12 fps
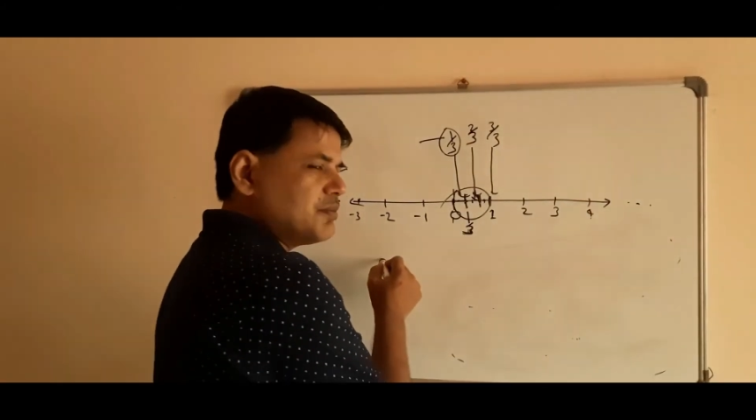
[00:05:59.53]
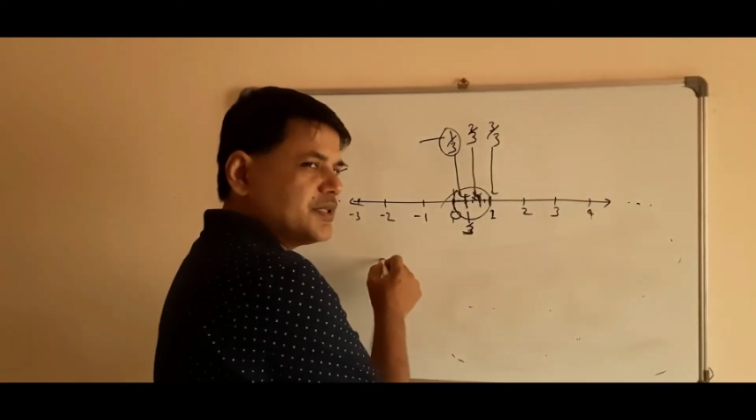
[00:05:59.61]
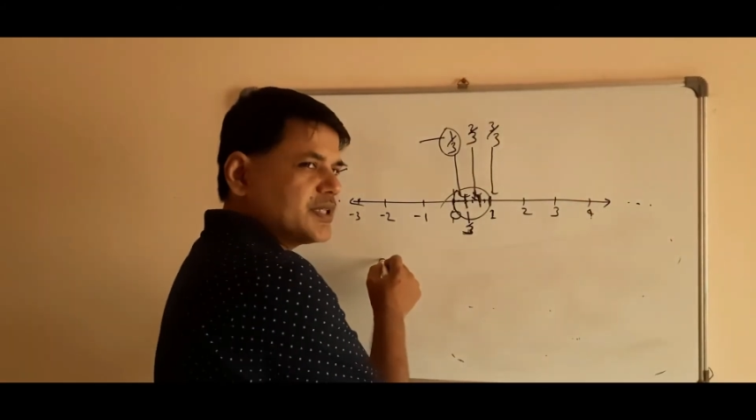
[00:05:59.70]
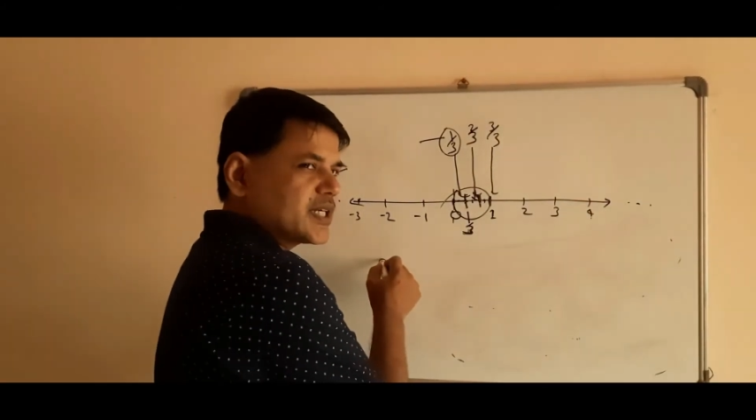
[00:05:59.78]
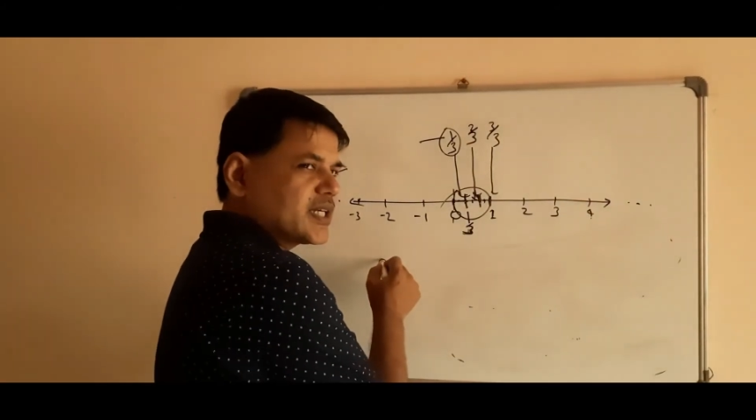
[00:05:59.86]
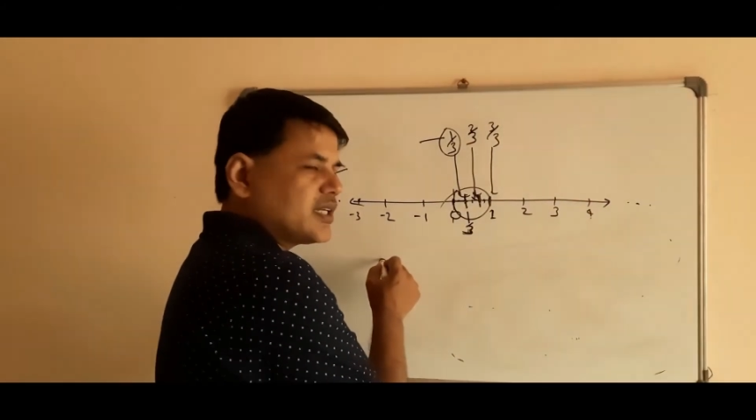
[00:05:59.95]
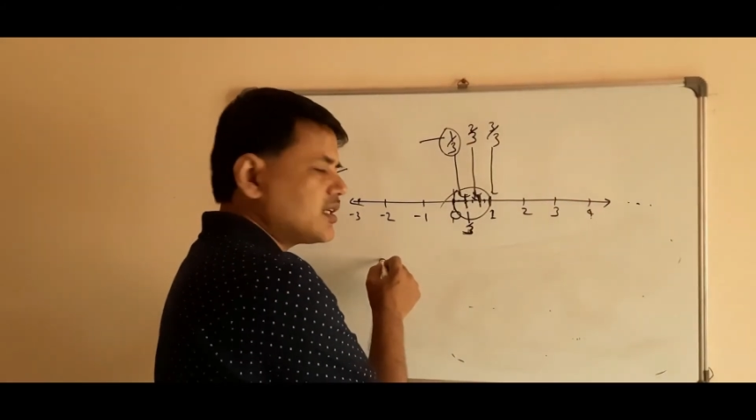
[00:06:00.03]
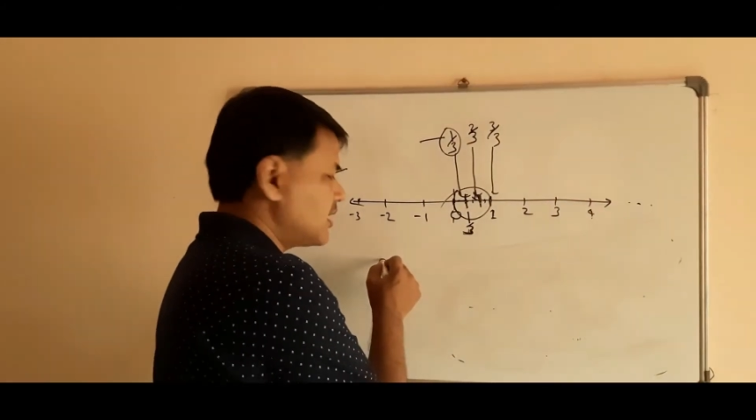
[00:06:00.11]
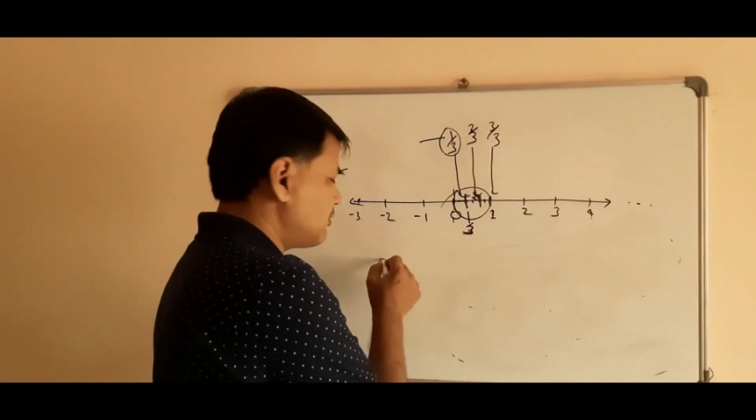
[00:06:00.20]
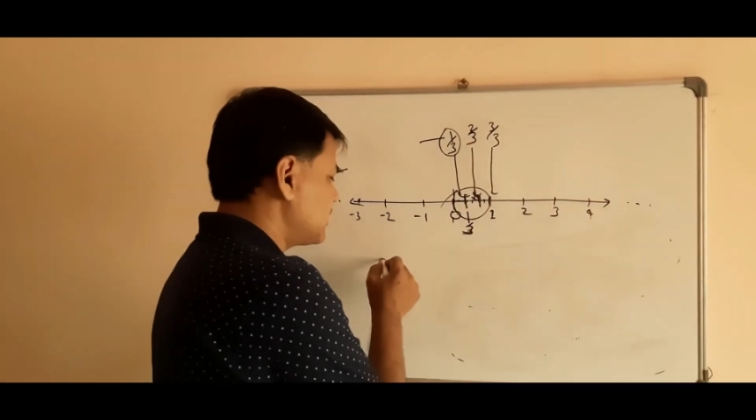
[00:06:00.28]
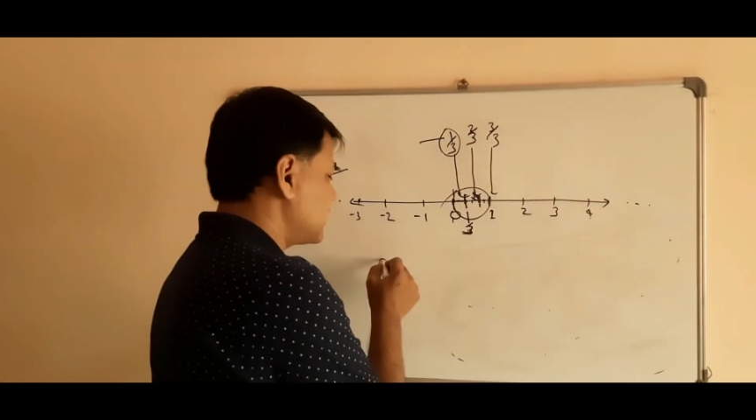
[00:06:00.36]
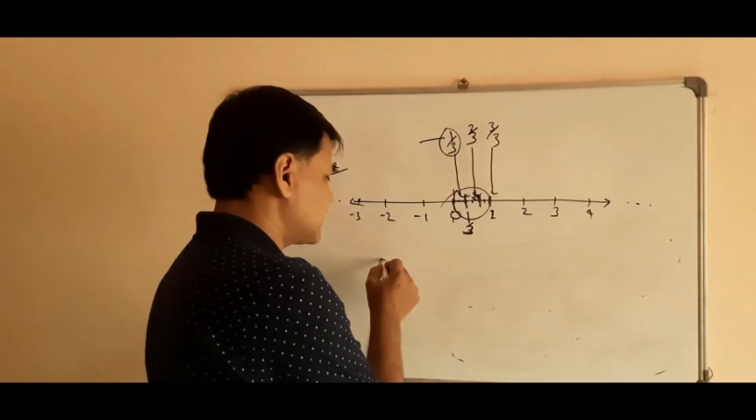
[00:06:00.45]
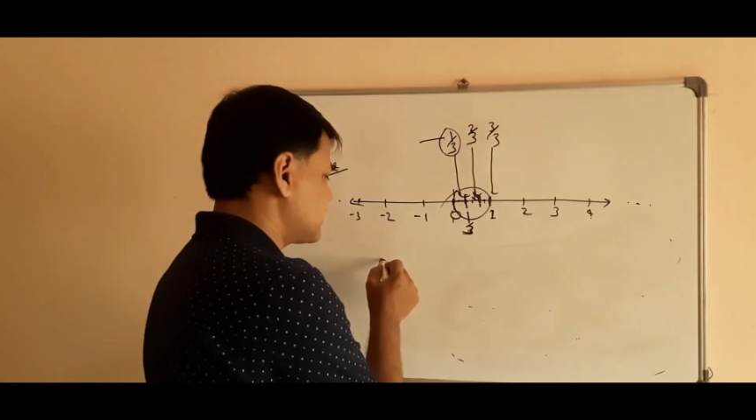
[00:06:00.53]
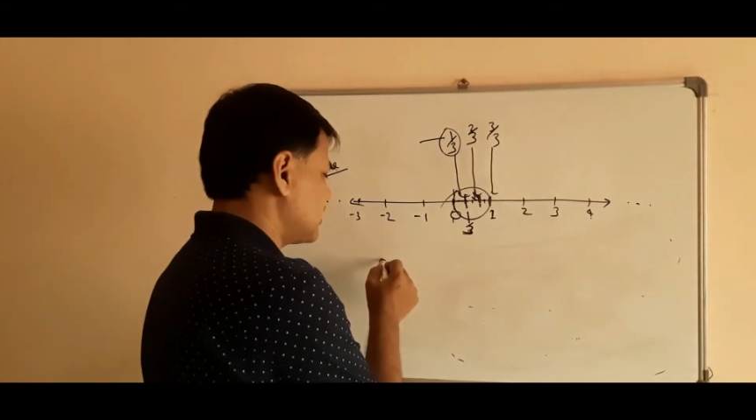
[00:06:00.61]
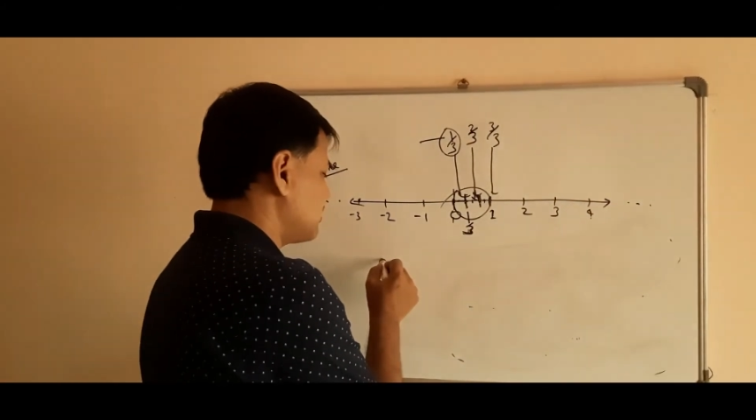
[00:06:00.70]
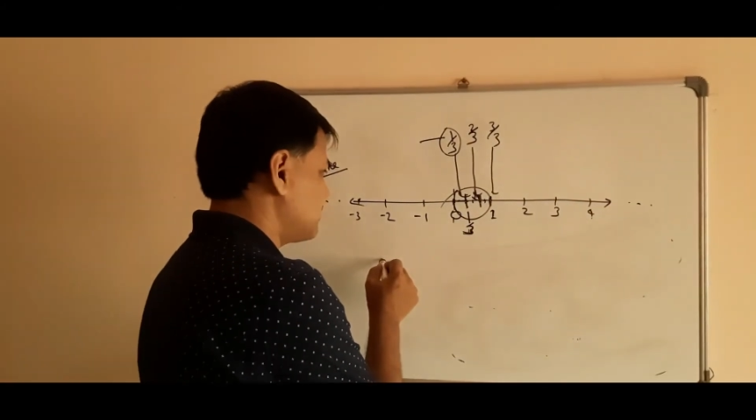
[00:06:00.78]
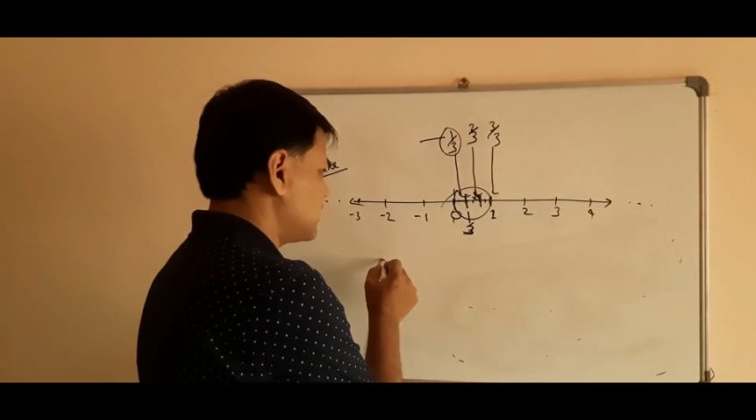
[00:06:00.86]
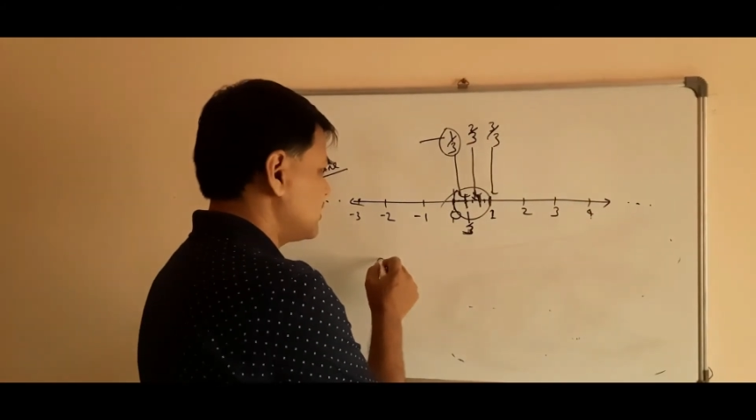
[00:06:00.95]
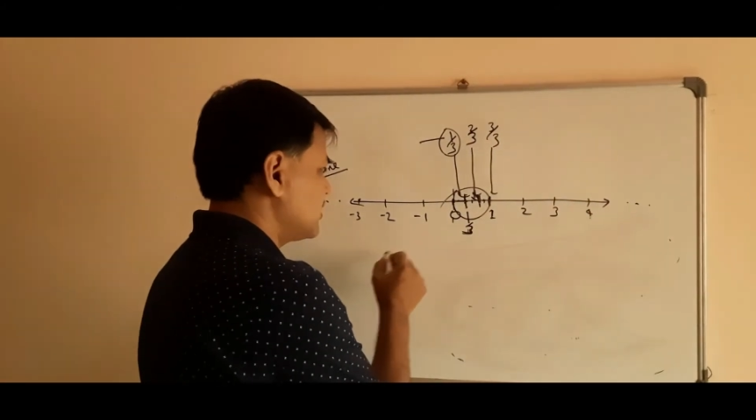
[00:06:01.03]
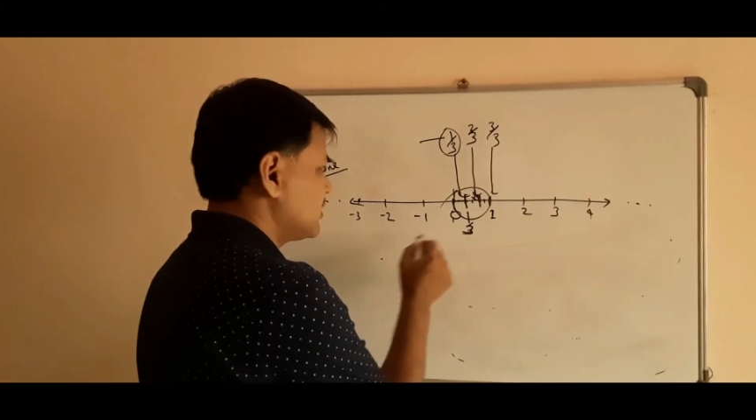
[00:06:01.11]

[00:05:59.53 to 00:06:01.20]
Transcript: be again one rational number.